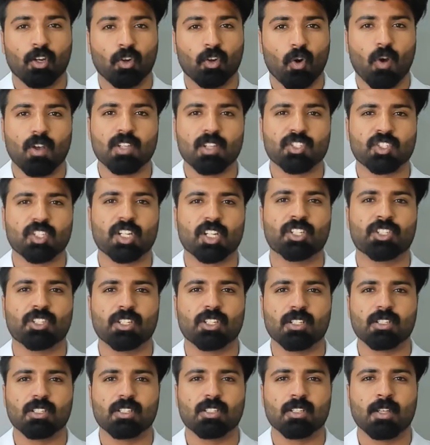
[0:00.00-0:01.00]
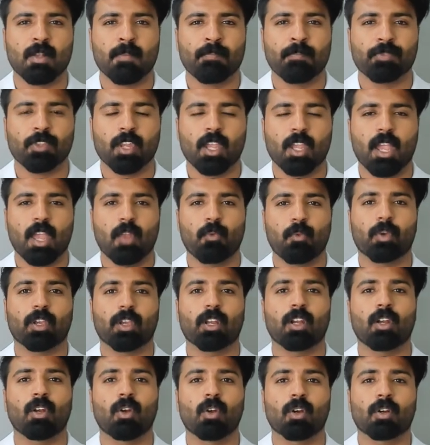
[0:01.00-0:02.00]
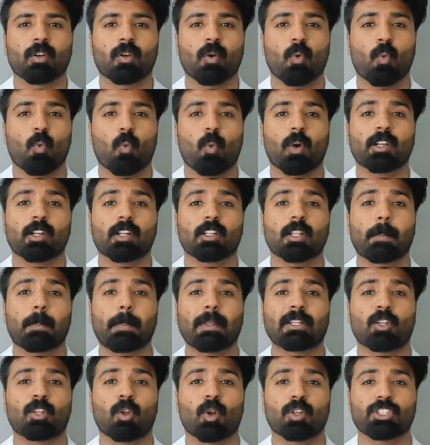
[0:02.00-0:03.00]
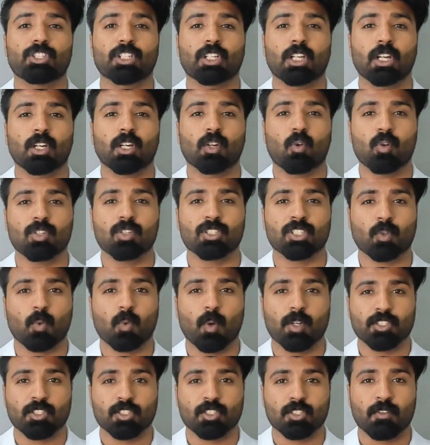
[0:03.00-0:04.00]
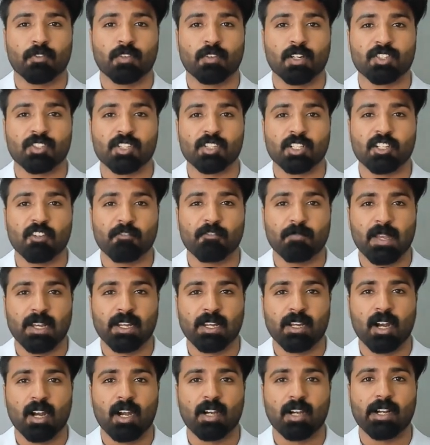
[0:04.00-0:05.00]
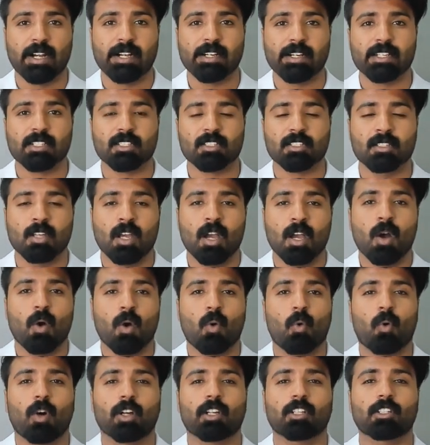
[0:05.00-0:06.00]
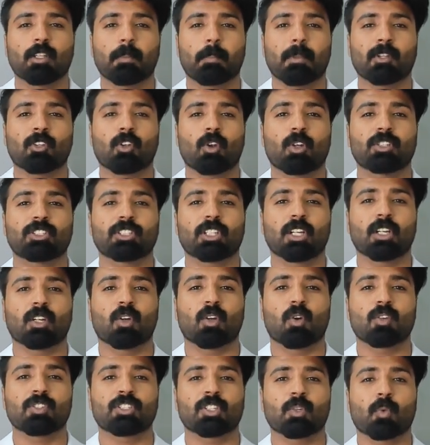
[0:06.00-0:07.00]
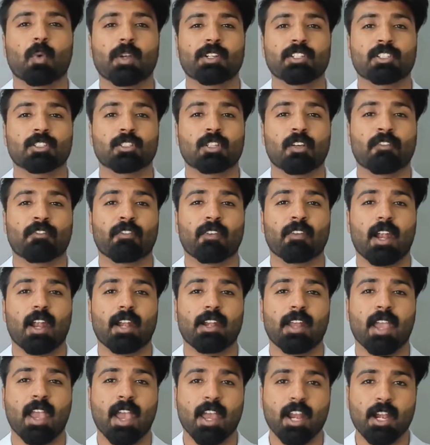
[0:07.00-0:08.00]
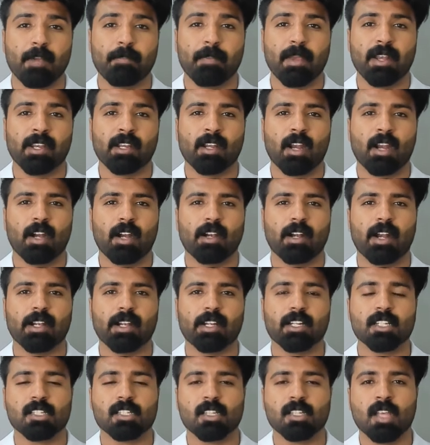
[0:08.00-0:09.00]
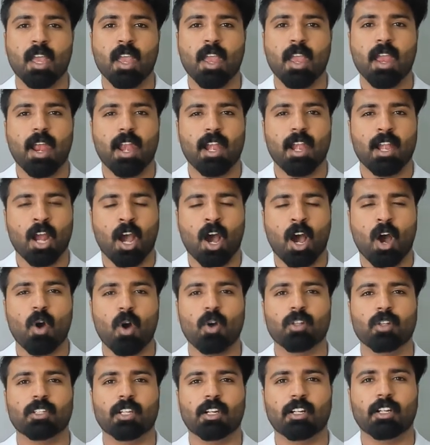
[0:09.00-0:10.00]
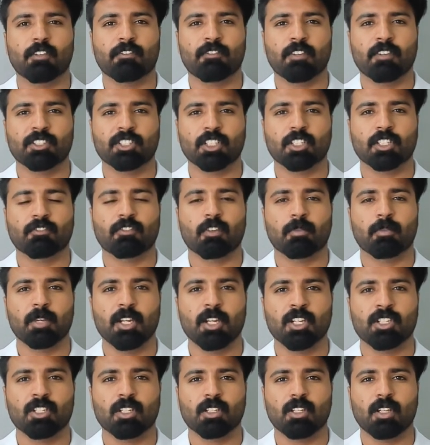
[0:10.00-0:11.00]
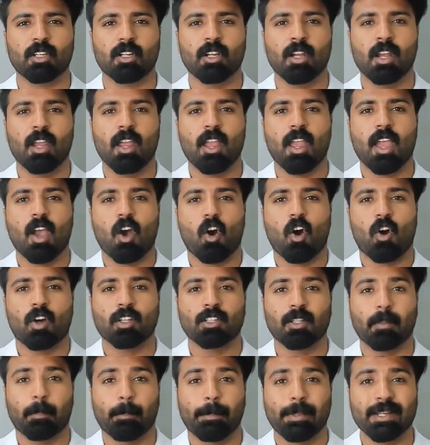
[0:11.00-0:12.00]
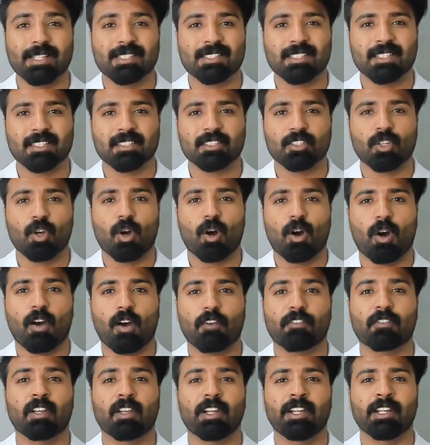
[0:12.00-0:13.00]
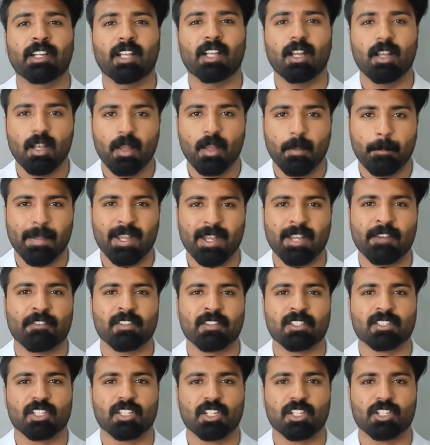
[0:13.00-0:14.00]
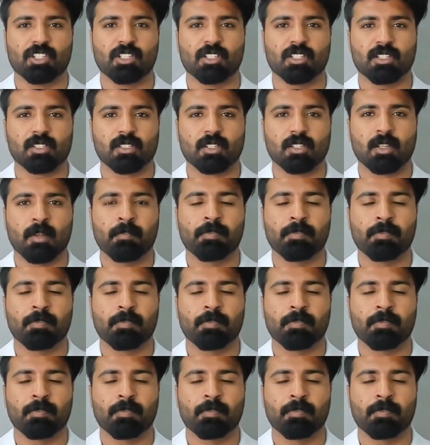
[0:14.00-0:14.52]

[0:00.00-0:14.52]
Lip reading: gross structures, and we're going to look what are the pathological consequences of constrictive pericarditis, what are the pathological consequences of adherent pericarditis, and how they are differentiated from each other on the basis of clinical manifestations.